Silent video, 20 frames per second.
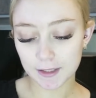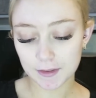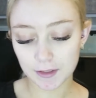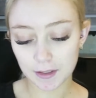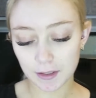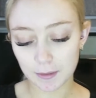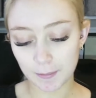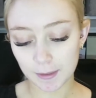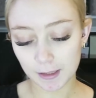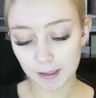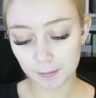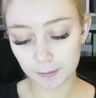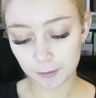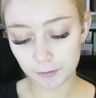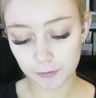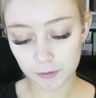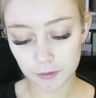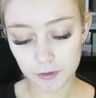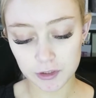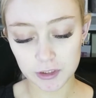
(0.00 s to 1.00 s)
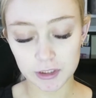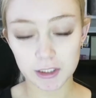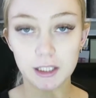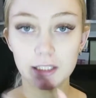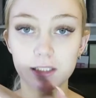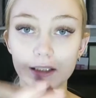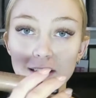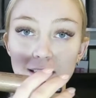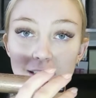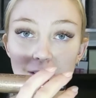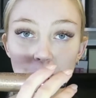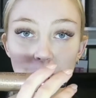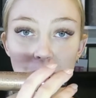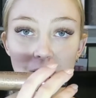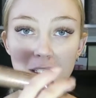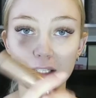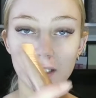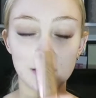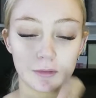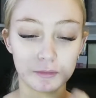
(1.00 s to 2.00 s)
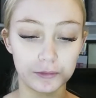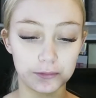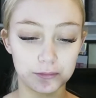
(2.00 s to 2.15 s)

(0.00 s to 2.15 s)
the Makeup Revolution liquid